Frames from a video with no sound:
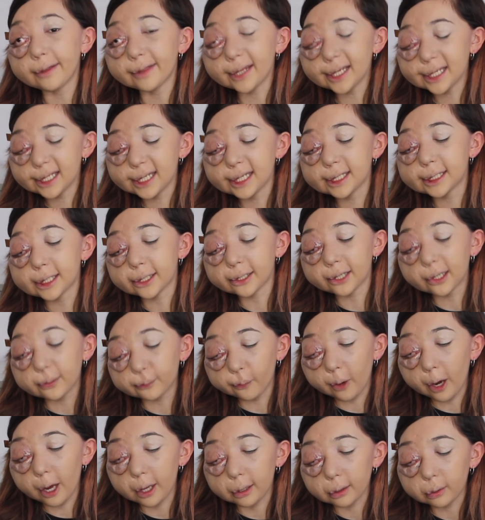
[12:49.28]
This is a good
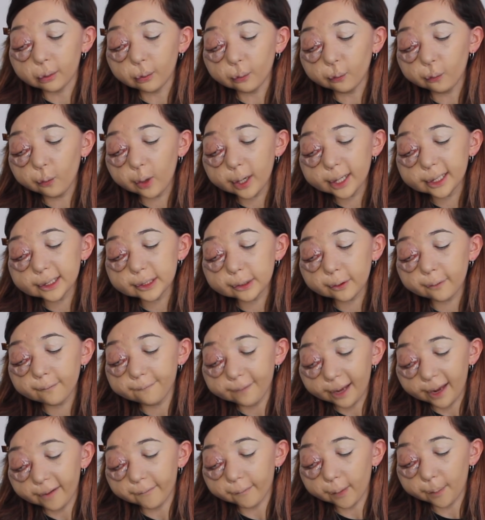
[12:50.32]
one. What is your
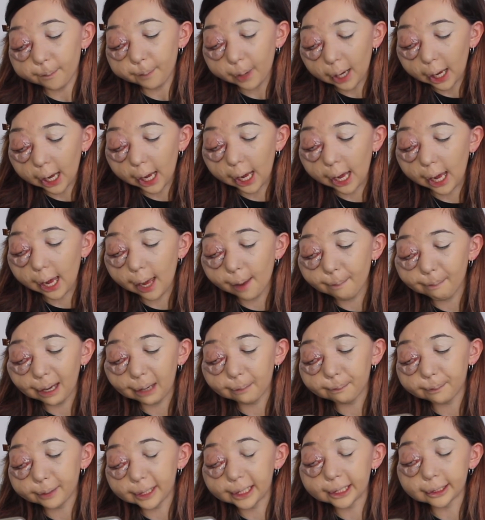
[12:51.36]
favourite part
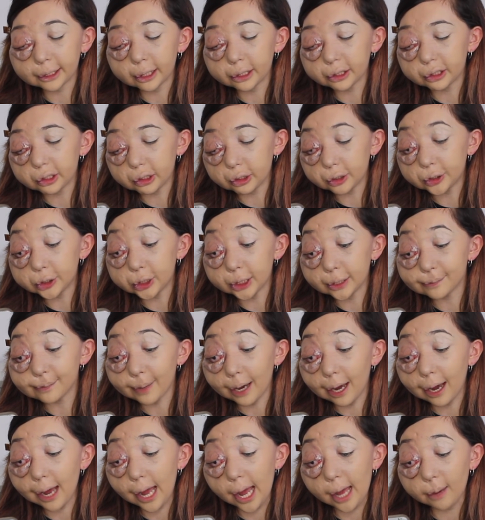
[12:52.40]
about being a
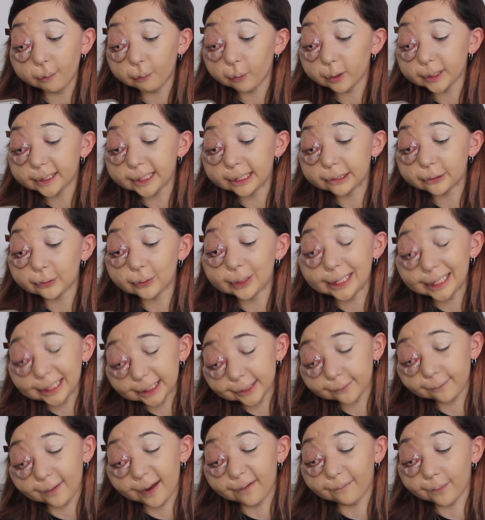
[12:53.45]
YouTuber and what is your
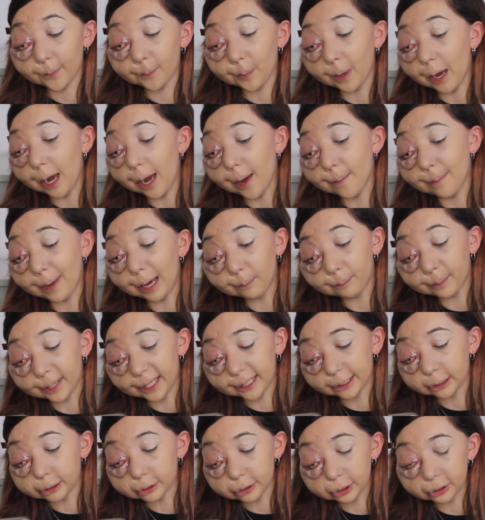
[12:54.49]
least favourite part about
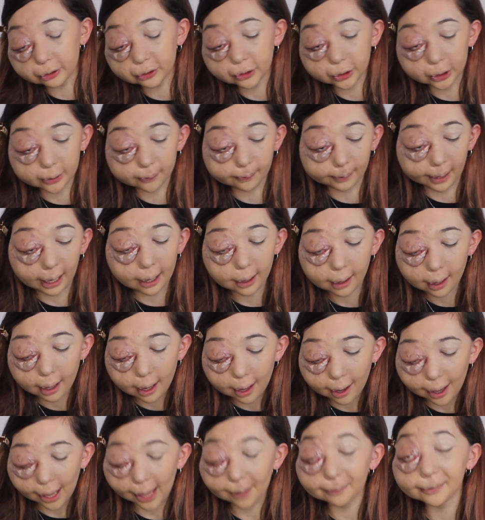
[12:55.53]
being a YouTuber?
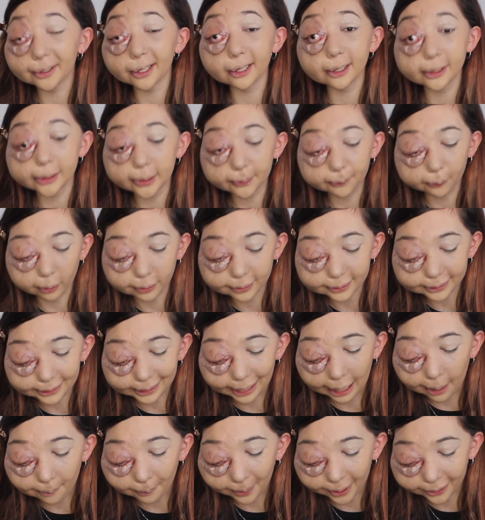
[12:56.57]
I'm going to do bronzer
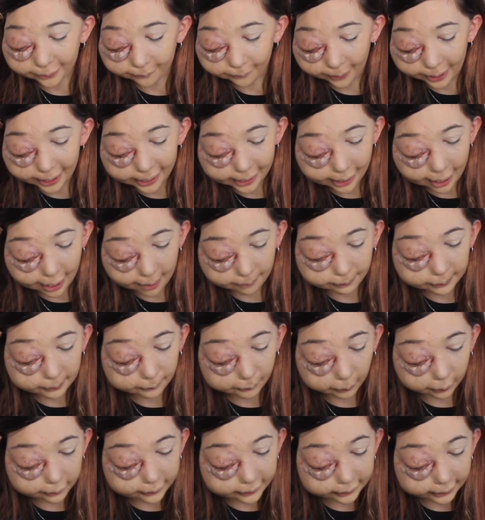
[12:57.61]
now, by the way. The
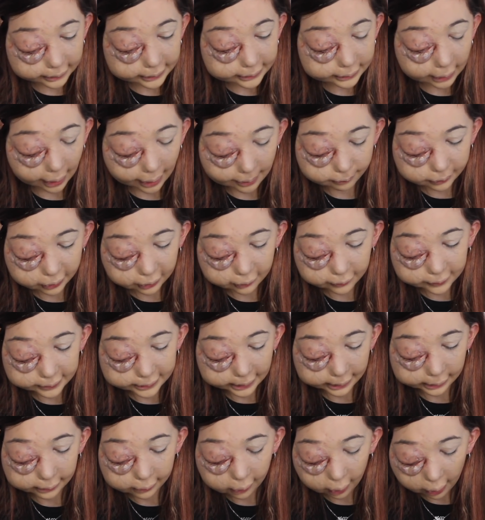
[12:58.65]
bronzers I'm
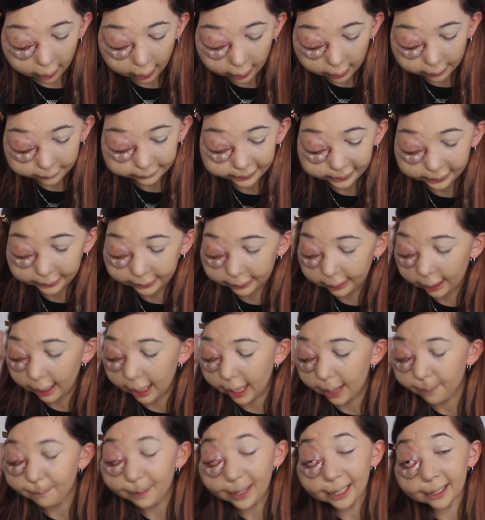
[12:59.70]
using are the
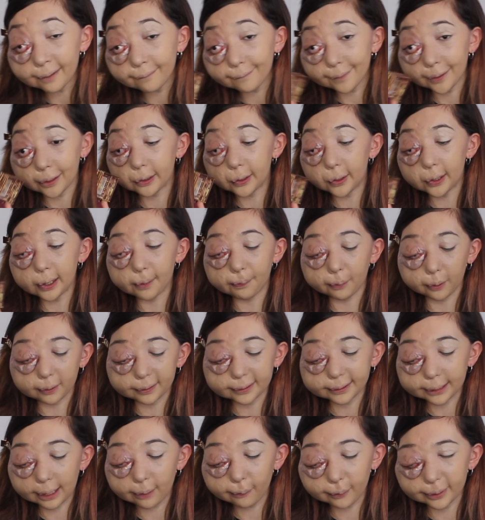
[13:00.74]
Benefit Hoola
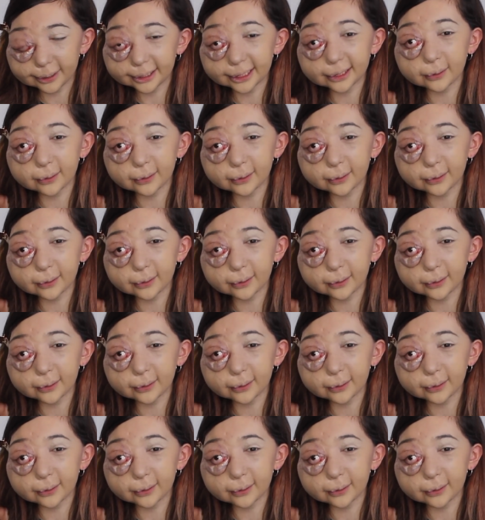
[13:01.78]
bronzer, which